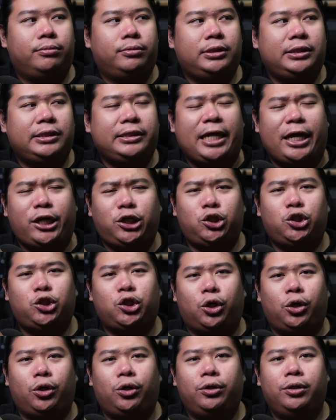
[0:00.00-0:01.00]
stage
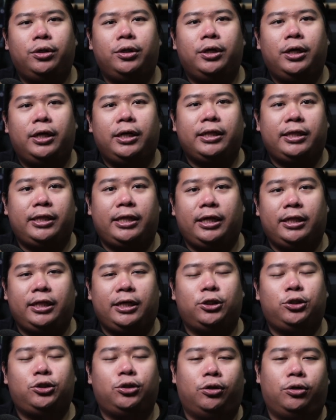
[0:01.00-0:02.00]
show,
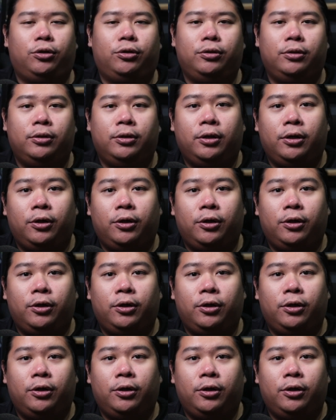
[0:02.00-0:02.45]
theater show,